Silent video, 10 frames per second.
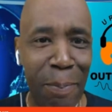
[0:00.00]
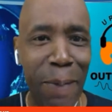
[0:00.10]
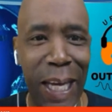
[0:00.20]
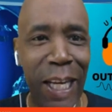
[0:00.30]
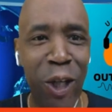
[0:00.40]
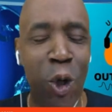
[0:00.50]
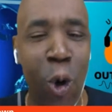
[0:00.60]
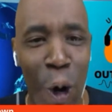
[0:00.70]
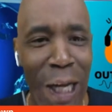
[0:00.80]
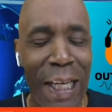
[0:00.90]
Me and
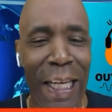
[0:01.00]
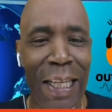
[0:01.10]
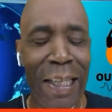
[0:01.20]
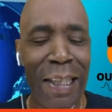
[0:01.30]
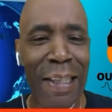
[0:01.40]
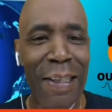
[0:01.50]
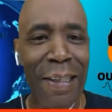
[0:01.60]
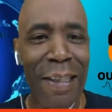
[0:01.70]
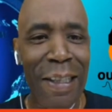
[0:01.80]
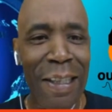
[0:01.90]
Courtney,
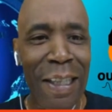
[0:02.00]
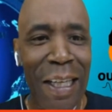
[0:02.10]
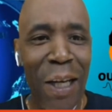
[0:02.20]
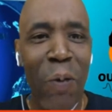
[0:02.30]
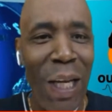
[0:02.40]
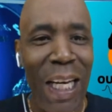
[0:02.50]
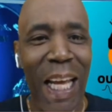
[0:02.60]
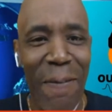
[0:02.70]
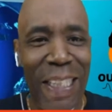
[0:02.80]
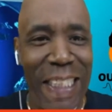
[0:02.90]
we
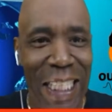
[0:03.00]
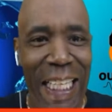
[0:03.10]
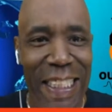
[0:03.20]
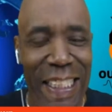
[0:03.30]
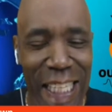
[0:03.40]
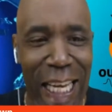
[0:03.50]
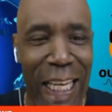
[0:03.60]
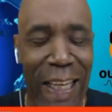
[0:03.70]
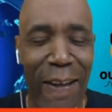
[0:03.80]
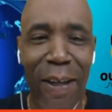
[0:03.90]
live in
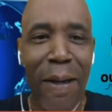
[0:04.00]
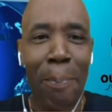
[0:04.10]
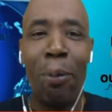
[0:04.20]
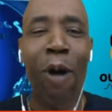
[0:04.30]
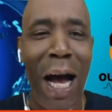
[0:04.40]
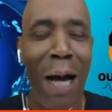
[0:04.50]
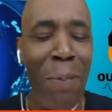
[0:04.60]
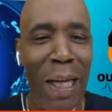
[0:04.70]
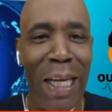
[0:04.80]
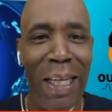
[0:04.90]
D.C.,
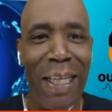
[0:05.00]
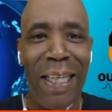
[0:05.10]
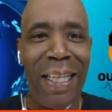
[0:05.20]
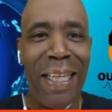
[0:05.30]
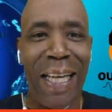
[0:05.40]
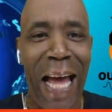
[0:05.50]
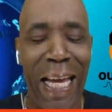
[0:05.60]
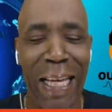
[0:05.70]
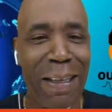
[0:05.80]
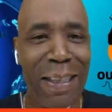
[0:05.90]
probably
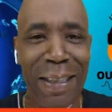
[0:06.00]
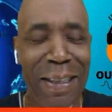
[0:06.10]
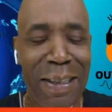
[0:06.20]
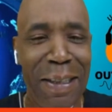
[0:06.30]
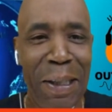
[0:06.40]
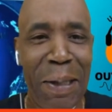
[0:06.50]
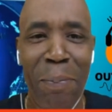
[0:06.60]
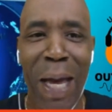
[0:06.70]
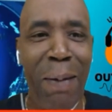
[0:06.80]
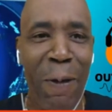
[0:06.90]
like
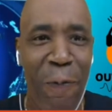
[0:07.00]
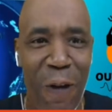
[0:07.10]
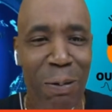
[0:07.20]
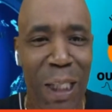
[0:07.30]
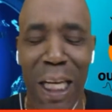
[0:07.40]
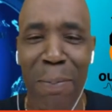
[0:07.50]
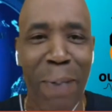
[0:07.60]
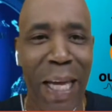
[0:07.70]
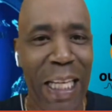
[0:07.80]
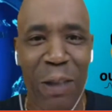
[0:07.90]
maybe 15
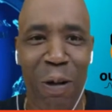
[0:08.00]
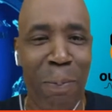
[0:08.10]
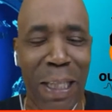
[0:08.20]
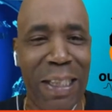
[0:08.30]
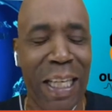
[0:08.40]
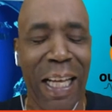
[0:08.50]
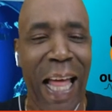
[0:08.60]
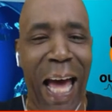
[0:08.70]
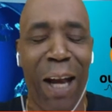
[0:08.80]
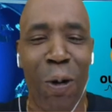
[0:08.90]
minutes from each other.
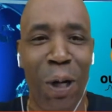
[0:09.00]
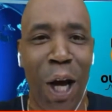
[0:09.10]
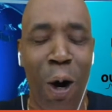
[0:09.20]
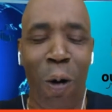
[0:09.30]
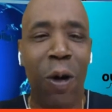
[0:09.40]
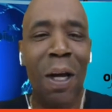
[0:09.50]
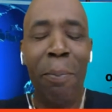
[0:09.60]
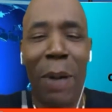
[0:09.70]
I don't know.